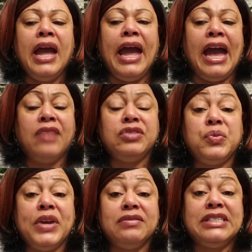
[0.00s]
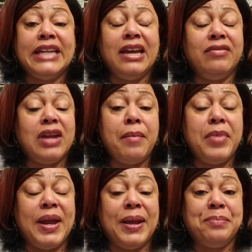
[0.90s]
After we have saved our
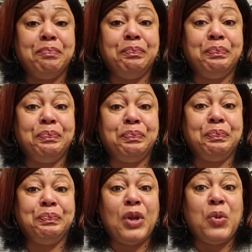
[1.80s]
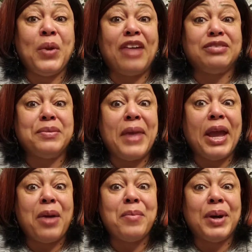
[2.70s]
money, we have to make
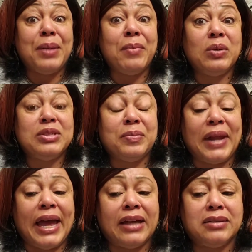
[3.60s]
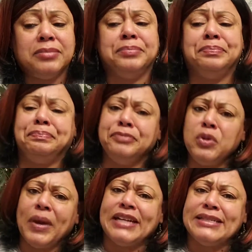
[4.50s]
our money multiply. You
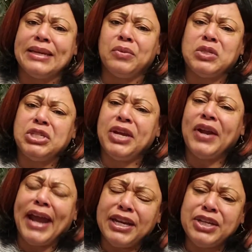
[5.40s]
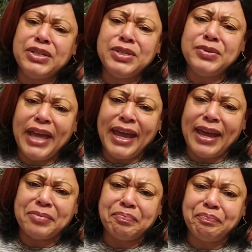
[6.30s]
might say, well, Sharon, how do you do
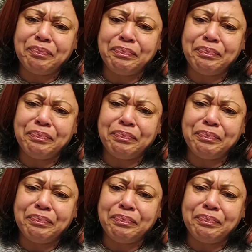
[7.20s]
that?